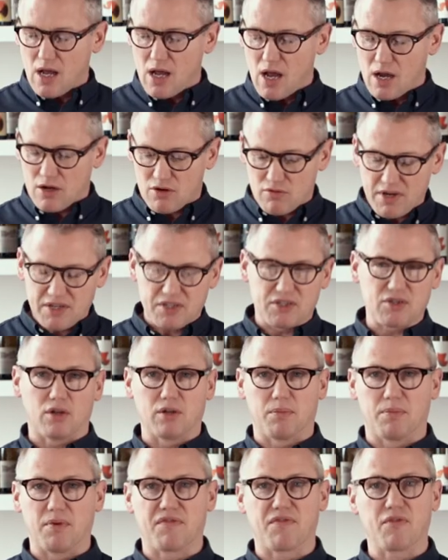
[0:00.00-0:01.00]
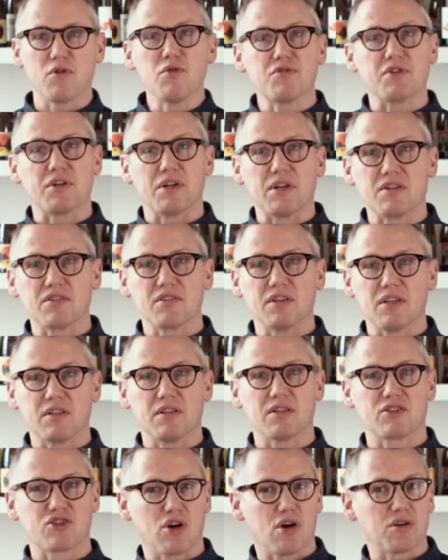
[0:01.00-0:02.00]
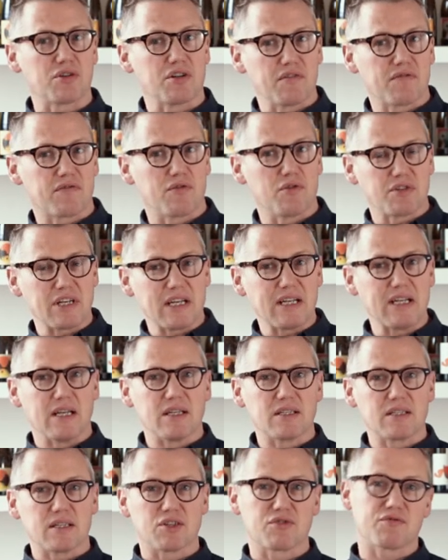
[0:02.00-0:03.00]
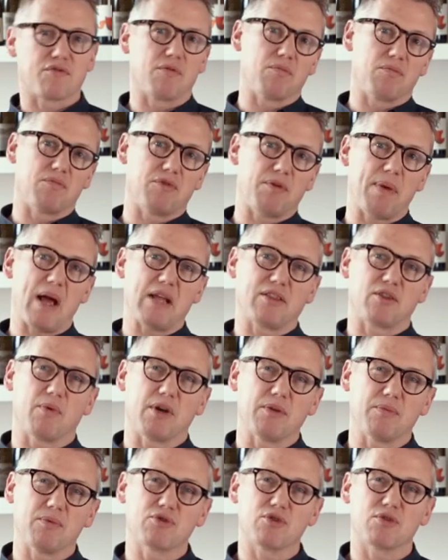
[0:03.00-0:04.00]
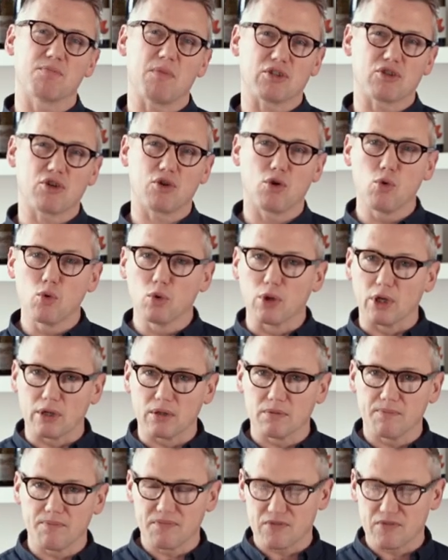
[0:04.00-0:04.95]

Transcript: a great dollop of fruit in it. The Chardonnay fruit in it is from the pathway, which is much cooler.